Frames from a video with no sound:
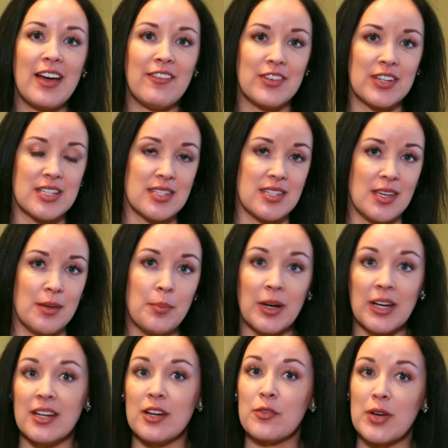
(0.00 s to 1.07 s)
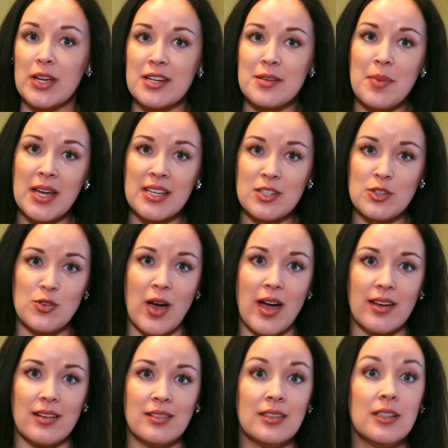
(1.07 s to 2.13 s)
efficacy, but in a randomized
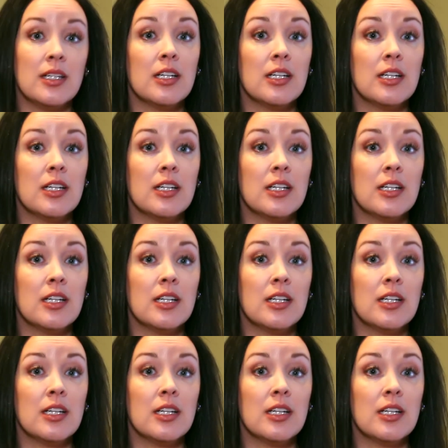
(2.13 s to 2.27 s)
trial,